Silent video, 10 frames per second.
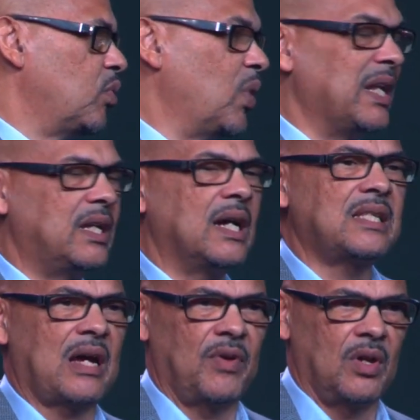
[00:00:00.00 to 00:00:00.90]
Well, it does
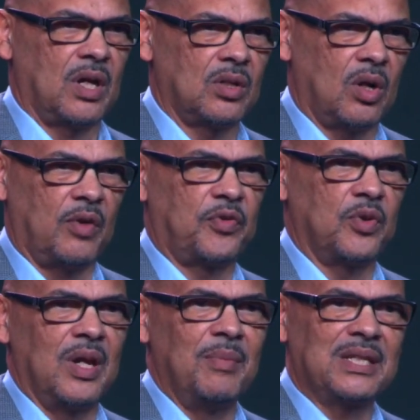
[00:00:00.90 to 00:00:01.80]
have a lot to offer
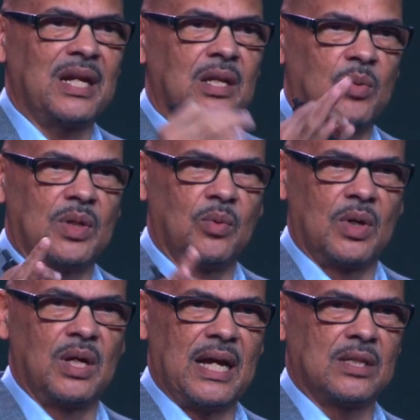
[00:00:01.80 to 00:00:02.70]
you. Let me tell you what the
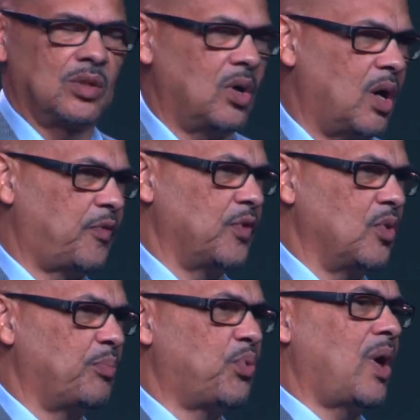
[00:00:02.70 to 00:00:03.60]
world has to offer
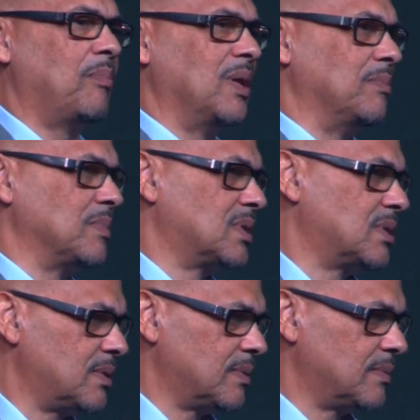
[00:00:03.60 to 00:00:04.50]
you. Problems.